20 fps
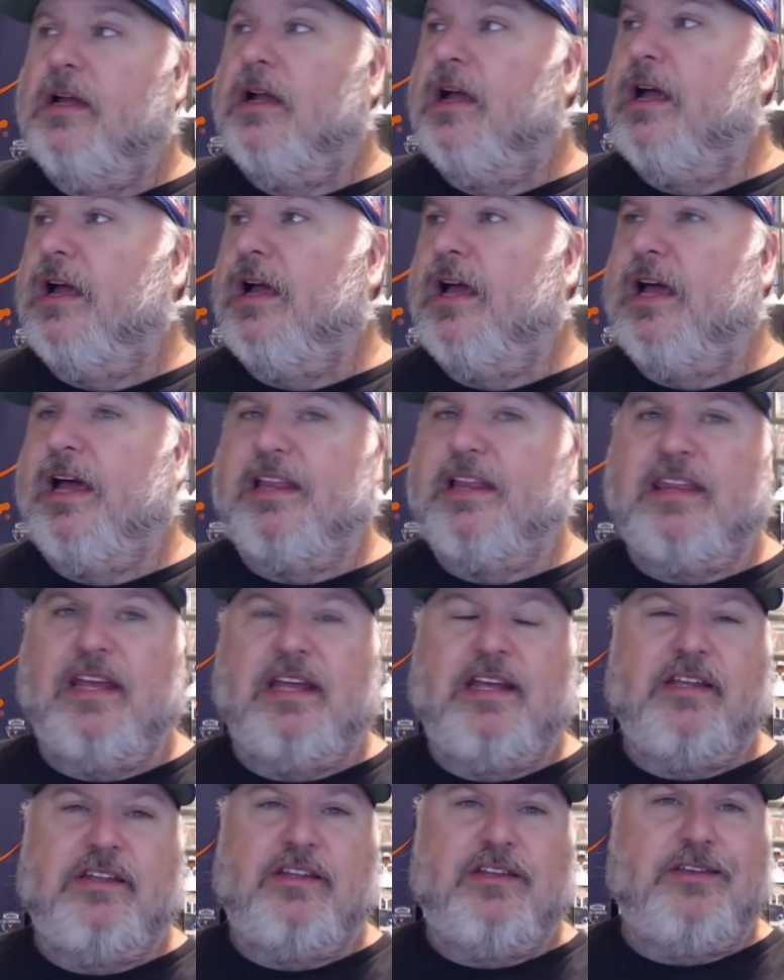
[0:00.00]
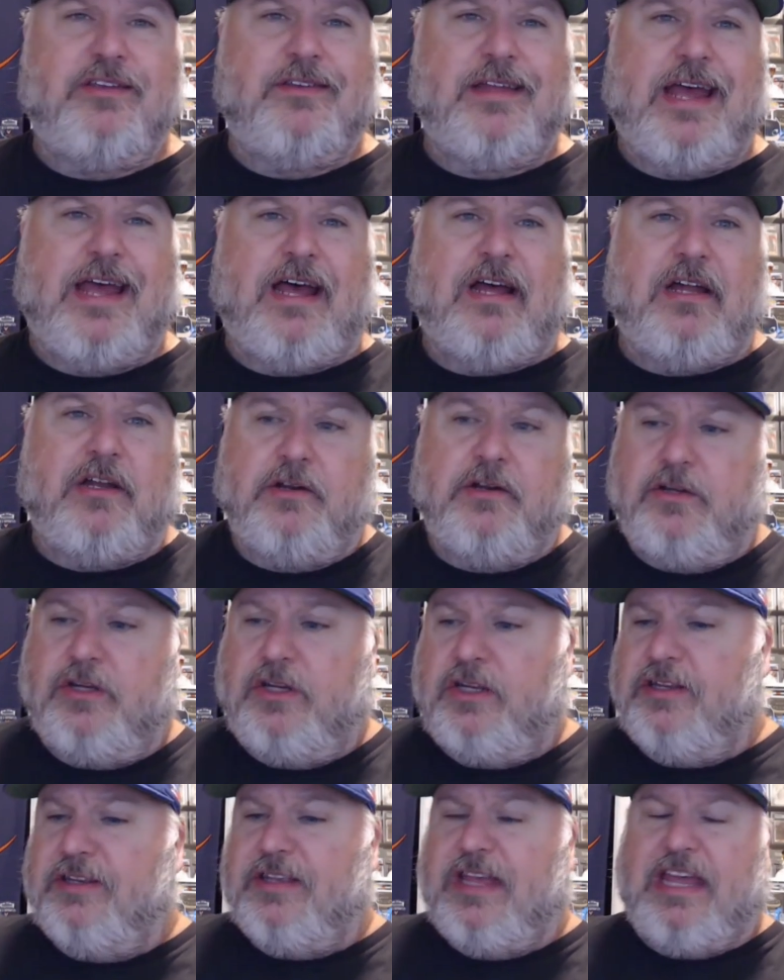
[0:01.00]
I think it's just
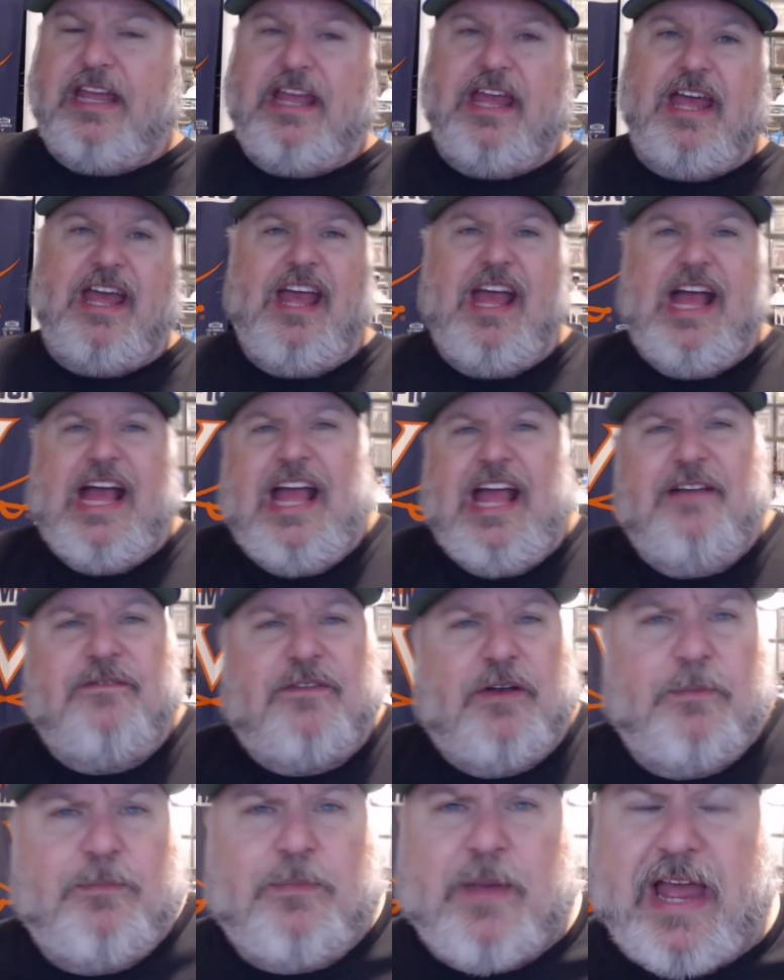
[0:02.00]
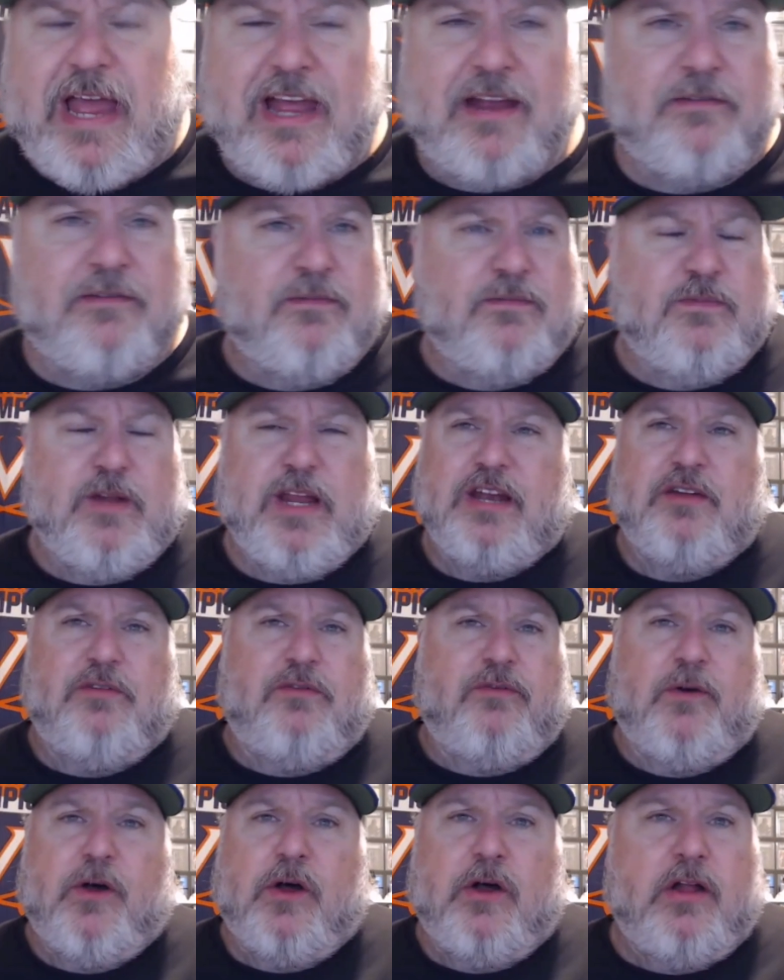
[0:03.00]
allergies. I have a bad, in the
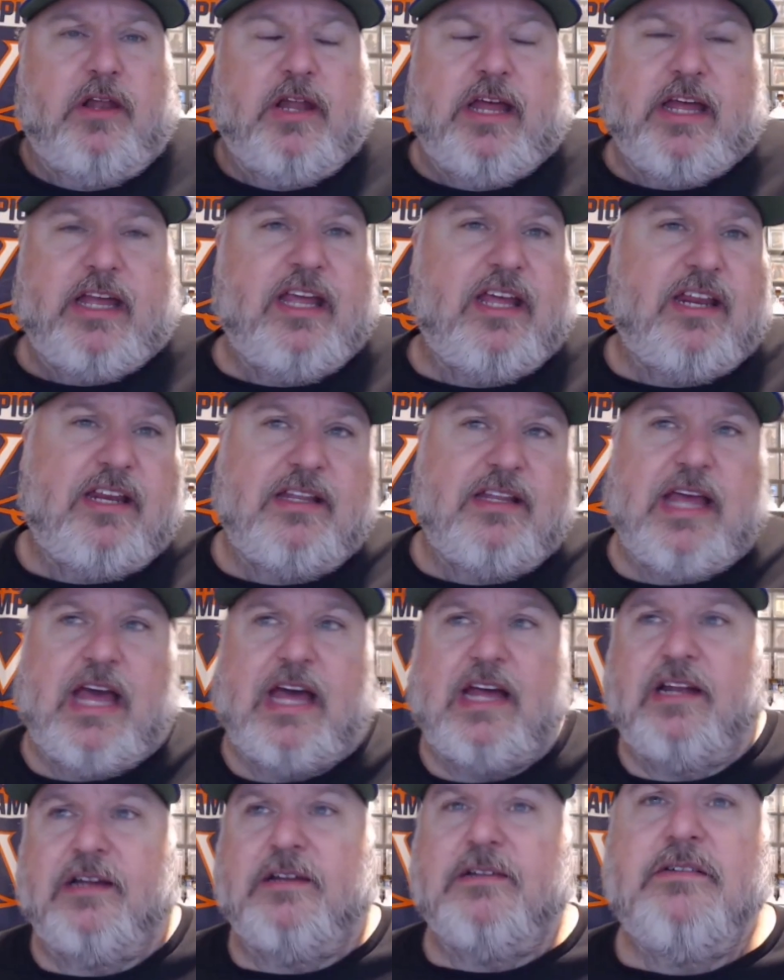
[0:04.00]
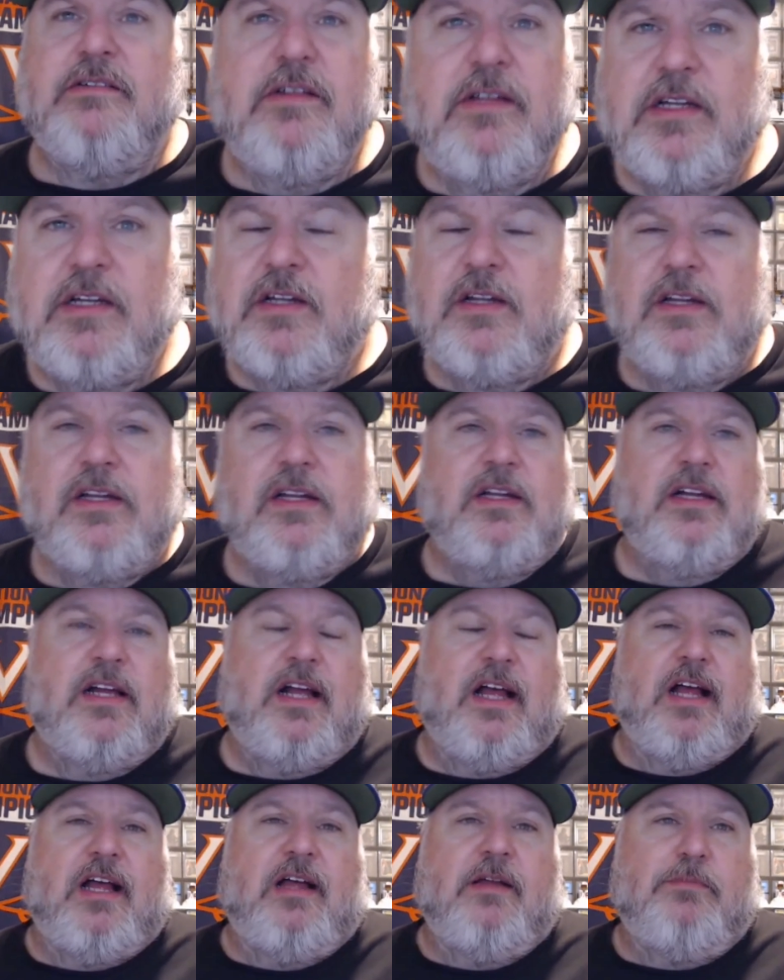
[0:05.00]
fall, I get kind
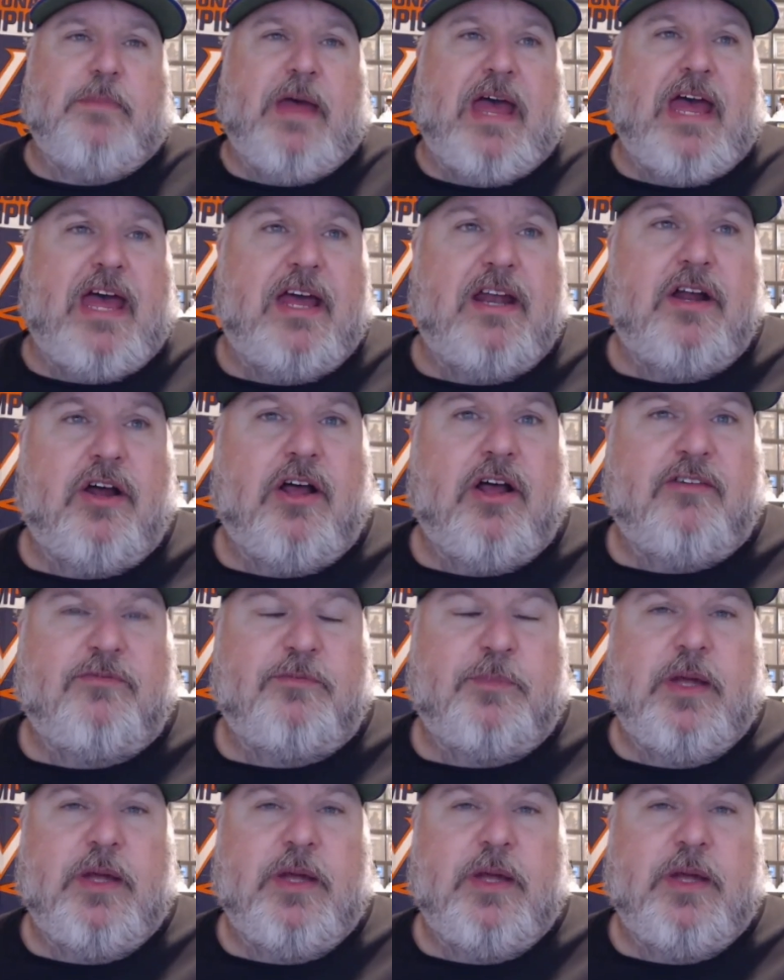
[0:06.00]
of bad off.